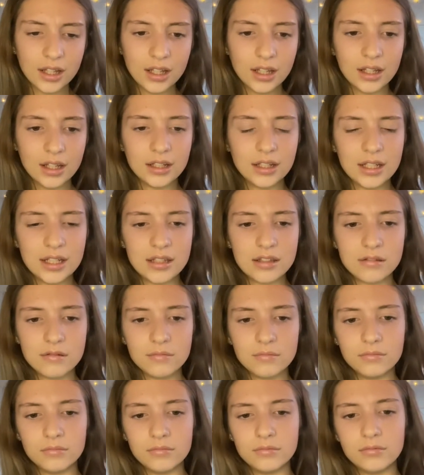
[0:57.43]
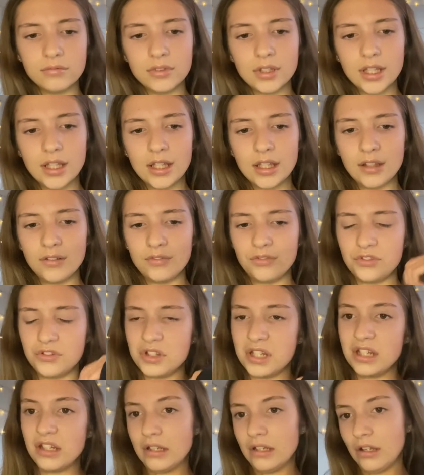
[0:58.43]
At least, if you
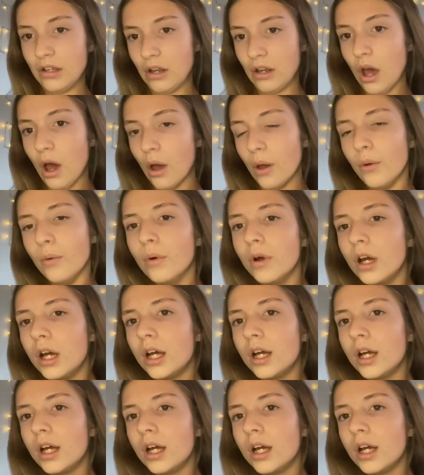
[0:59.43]
didn't know.